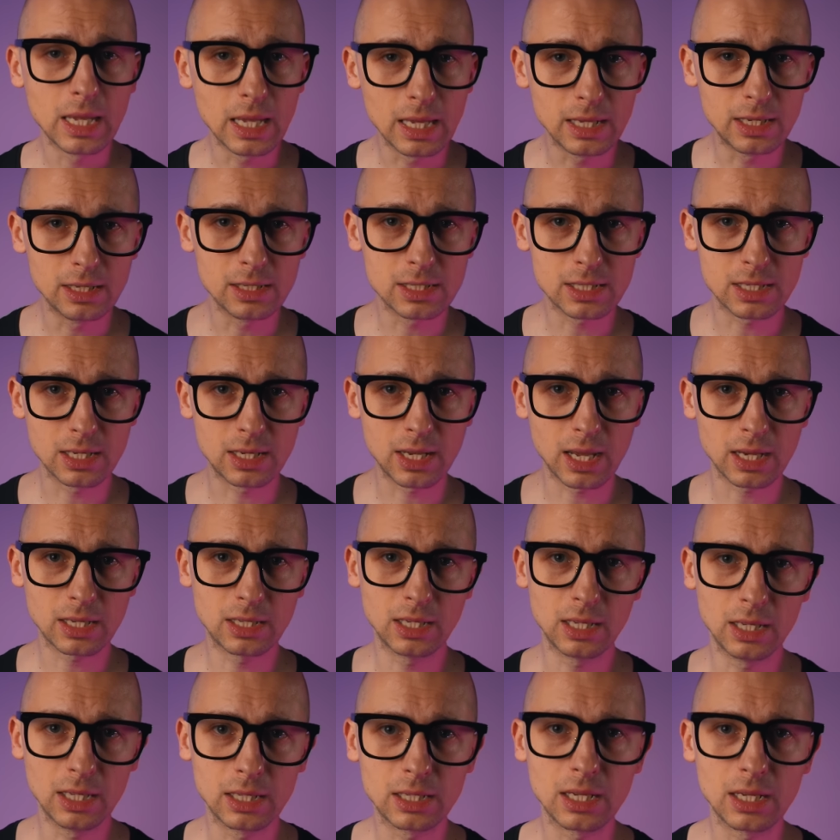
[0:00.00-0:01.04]
it is
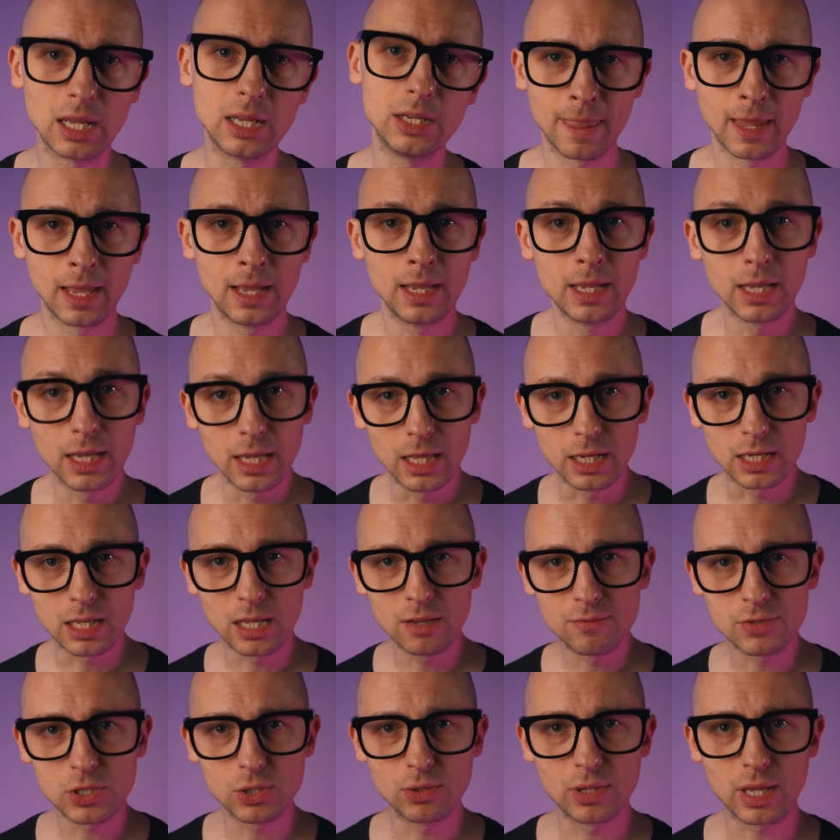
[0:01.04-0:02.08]
detecting it and it
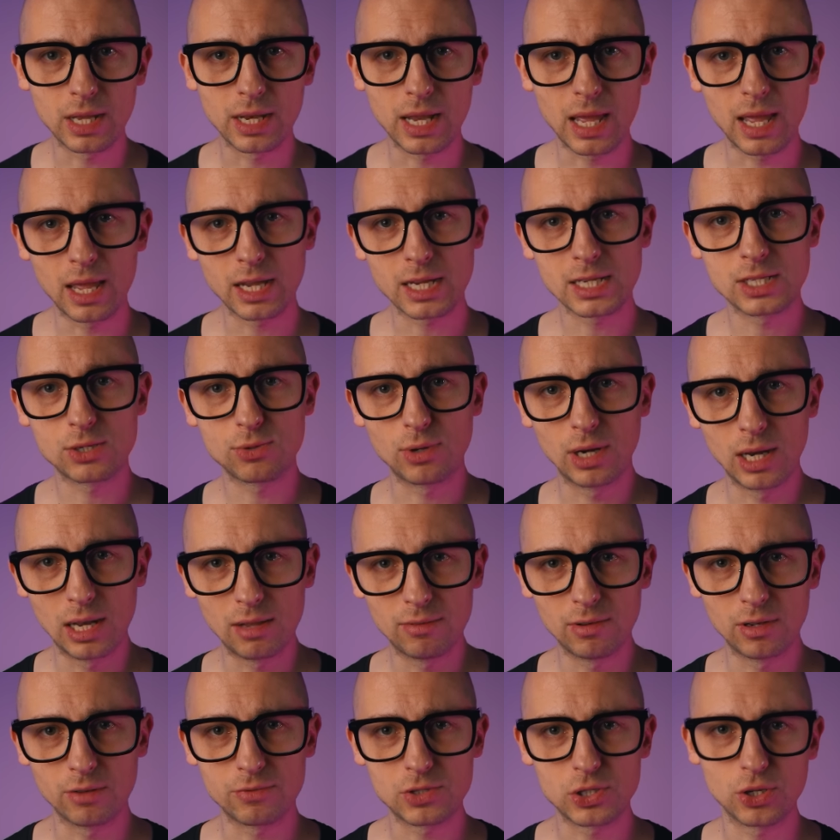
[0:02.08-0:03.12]
gives you that extra
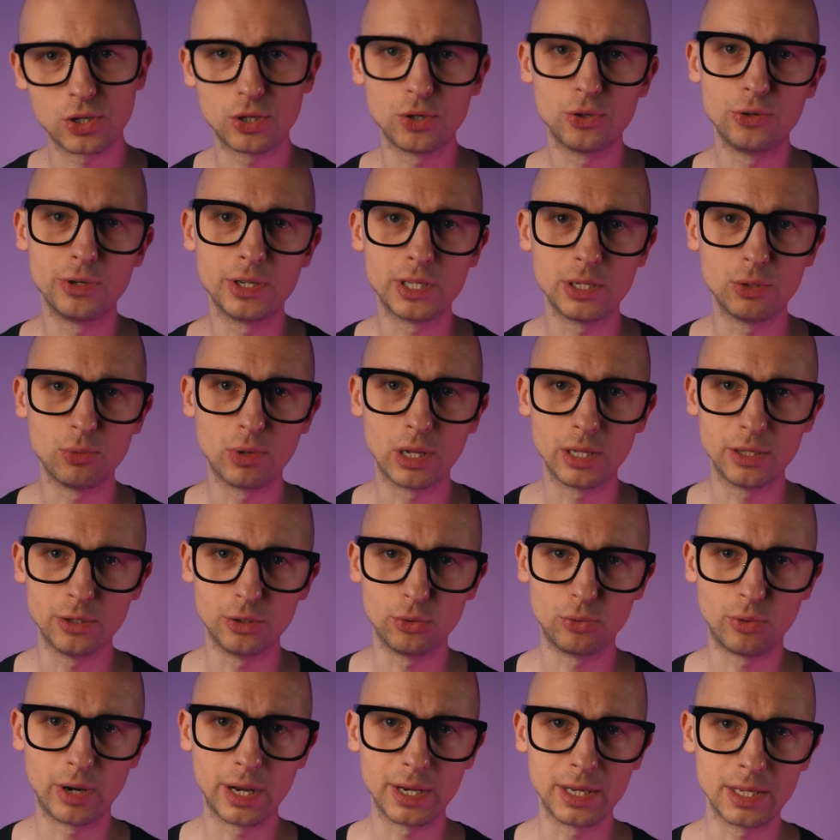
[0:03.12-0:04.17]
level of security while
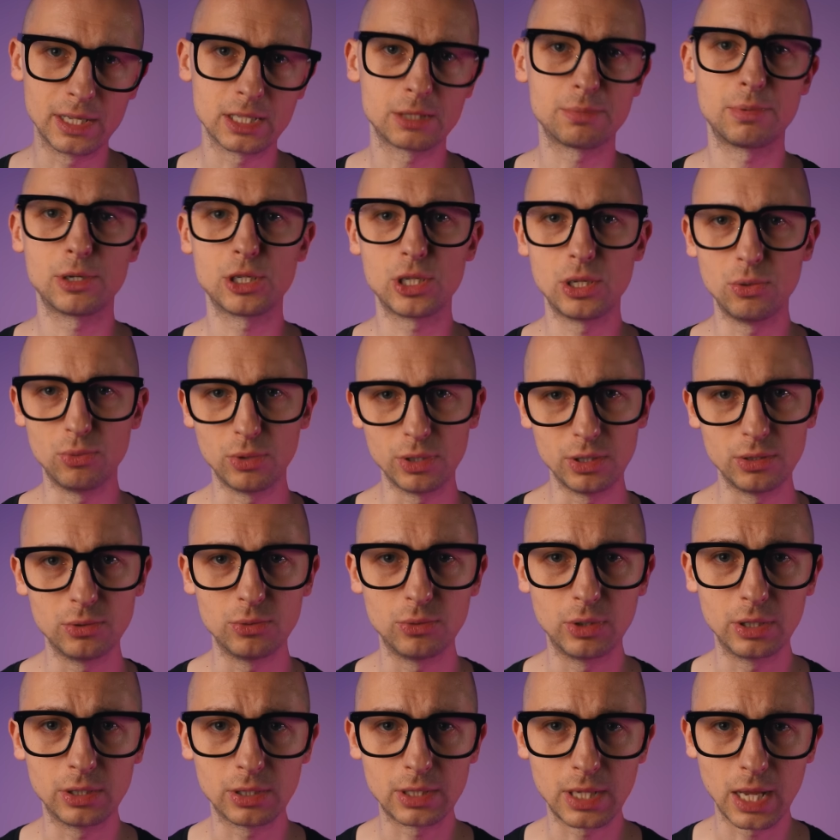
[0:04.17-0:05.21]
you're riding, especially when you
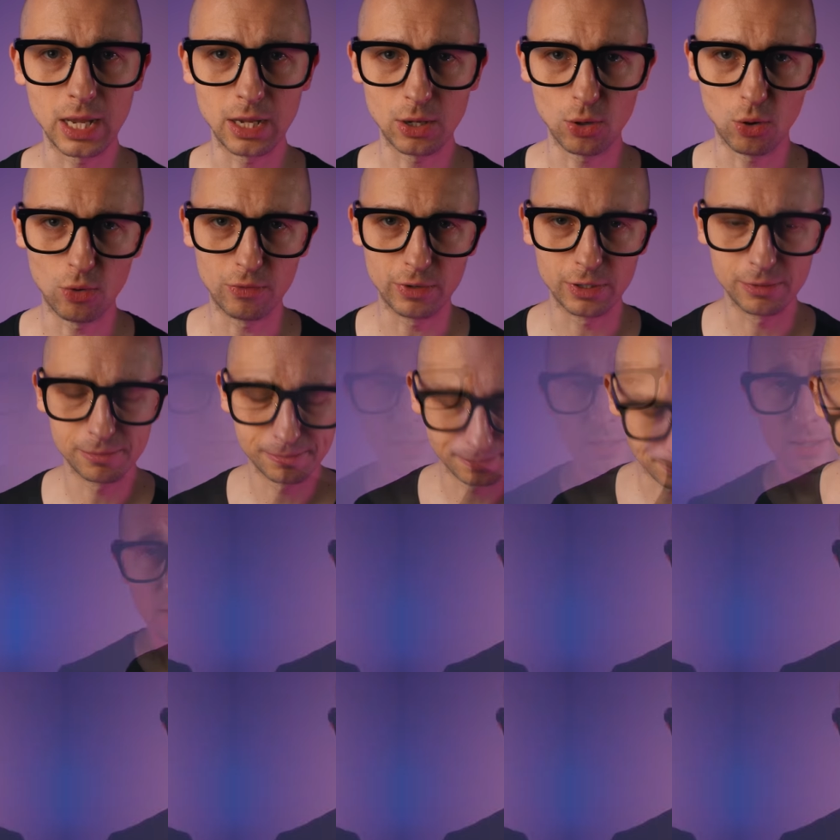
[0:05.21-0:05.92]
want to take over.